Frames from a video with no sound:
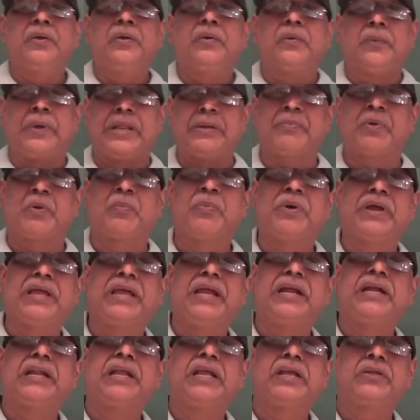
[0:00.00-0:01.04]
when
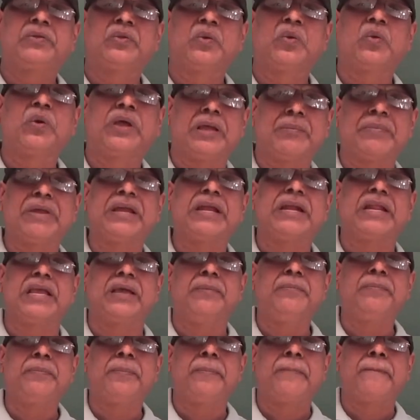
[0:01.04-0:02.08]
propagating through a
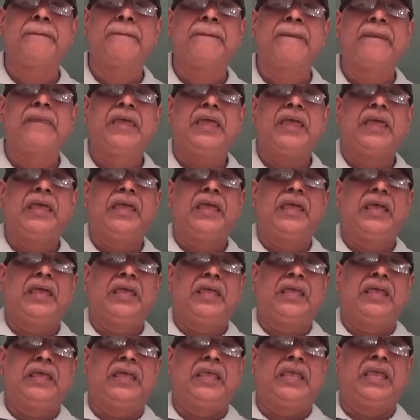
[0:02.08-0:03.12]
medium,
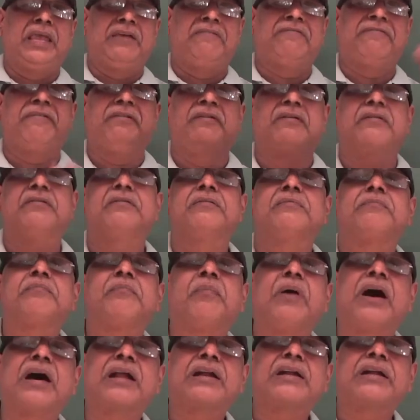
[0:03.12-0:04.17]

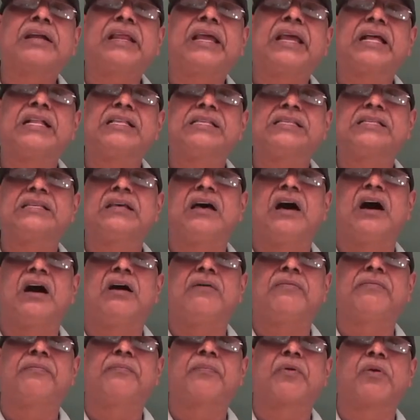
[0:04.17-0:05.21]
if particles
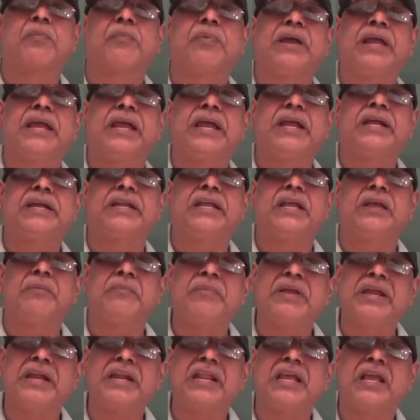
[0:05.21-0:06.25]
of
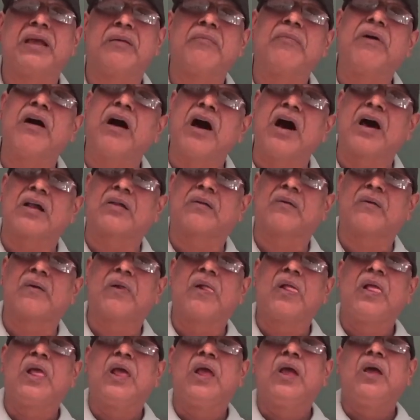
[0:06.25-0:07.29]
propagating medium
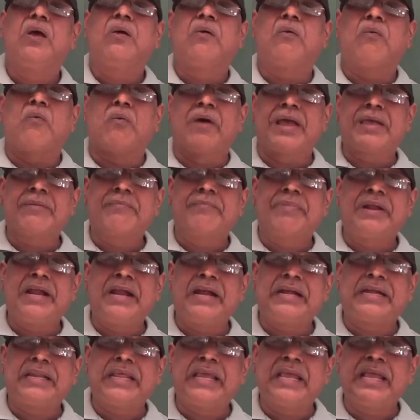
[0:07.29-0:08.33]
are
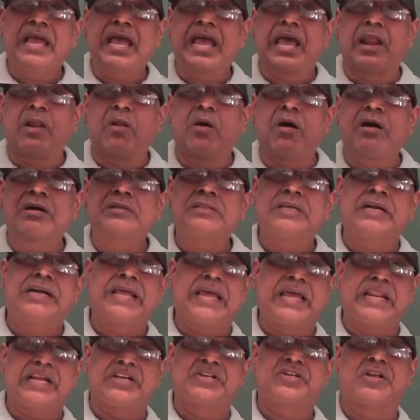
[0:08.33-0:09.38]
vibrating along the
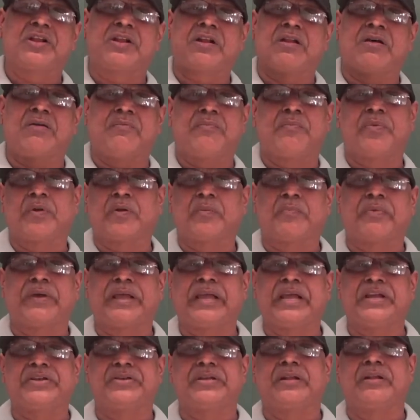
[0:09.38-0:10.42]
direction of
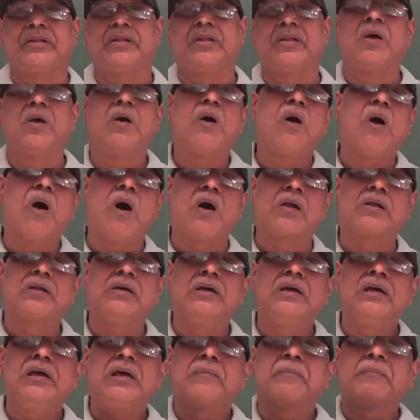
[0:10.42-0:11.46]
propagation,
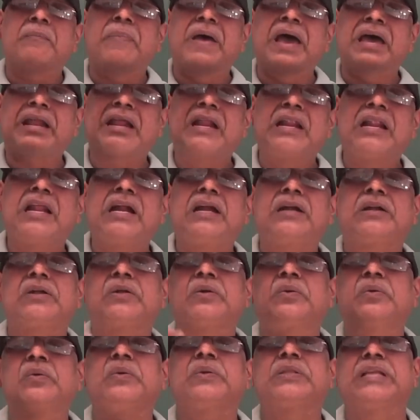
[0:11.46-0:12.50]
or parallel
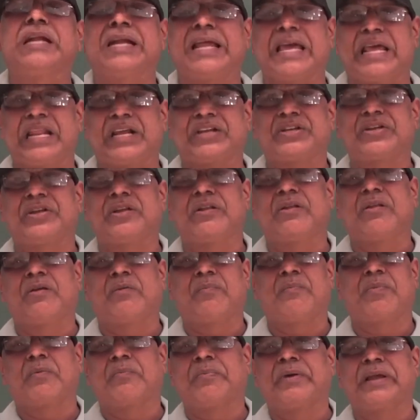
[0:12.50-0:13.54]
to the direction
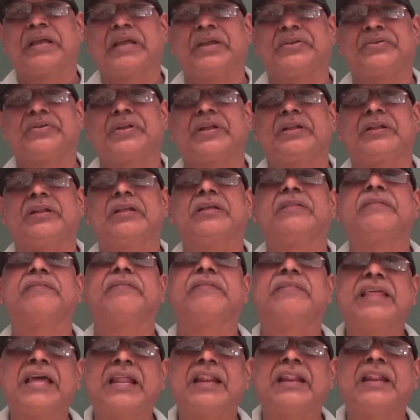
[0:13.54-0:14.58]
of propagation,
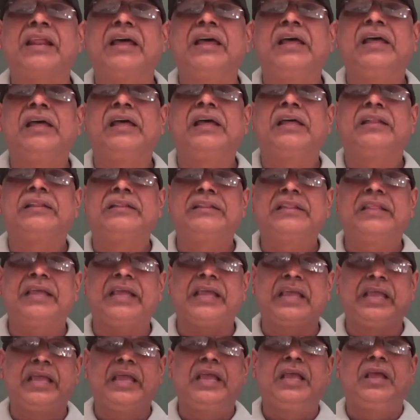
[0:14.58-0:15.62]
then
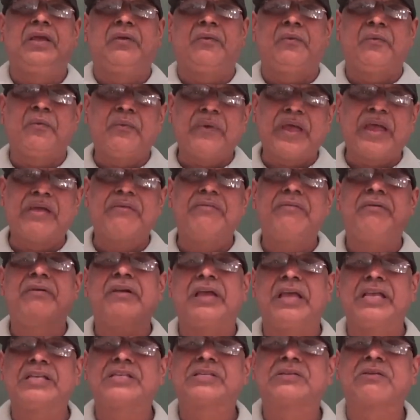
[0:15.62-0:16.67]
the wave
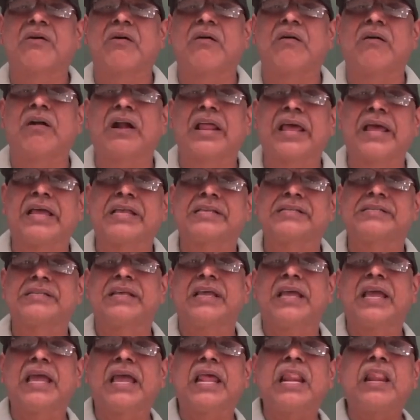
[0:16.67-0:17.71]
is called
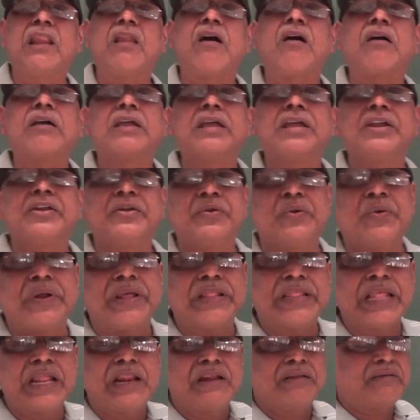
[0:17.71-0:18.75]
as a
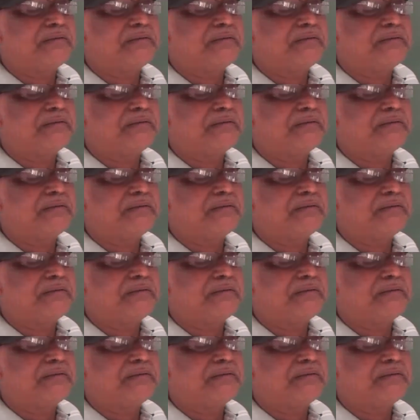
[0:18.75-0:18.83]
longitudinal